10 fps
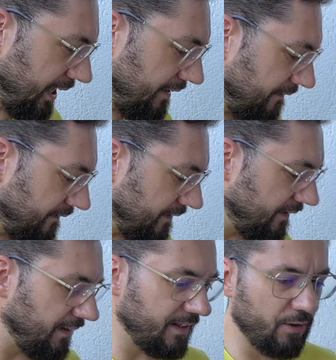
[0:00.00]
and
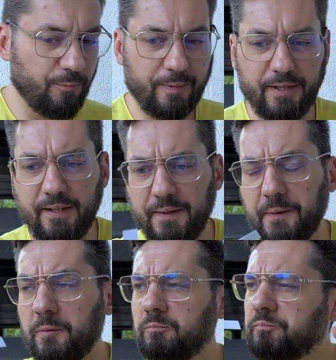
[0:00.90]
the opening,